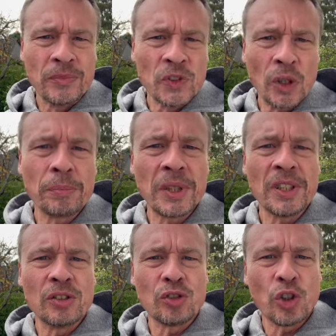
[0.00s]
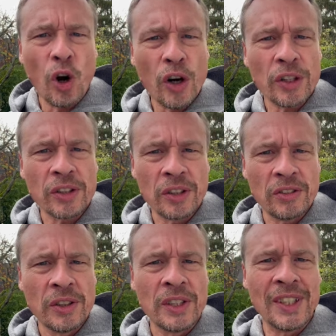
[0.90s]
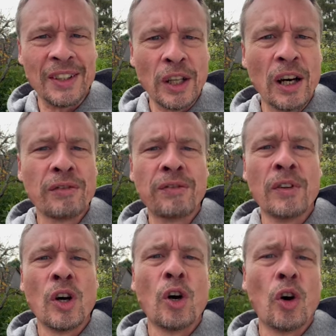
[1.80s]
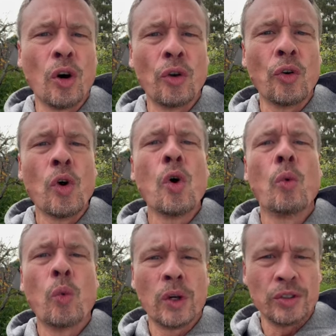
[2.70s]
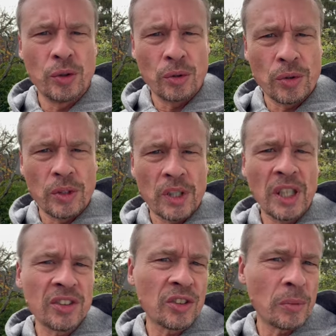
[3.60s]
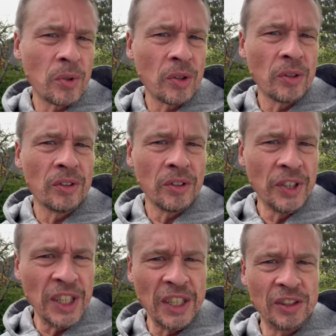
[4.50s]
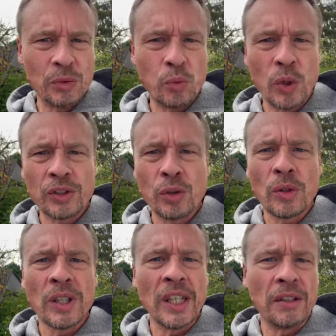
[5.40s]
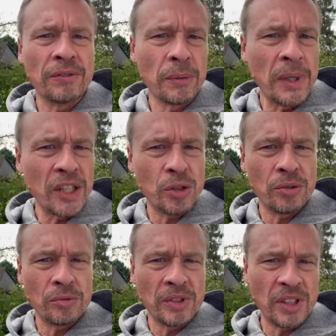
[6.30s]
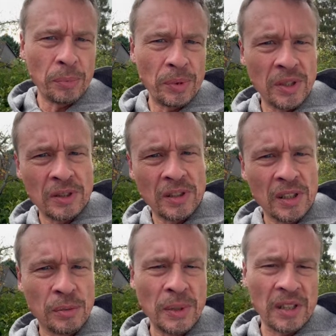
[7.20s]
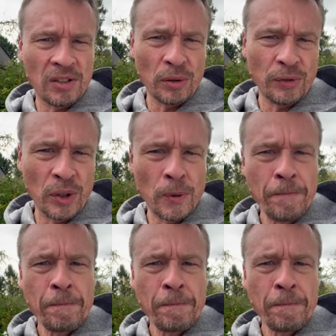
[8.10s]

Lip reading: not being targeted enough on what your customer needs, what your information recipient expects of you.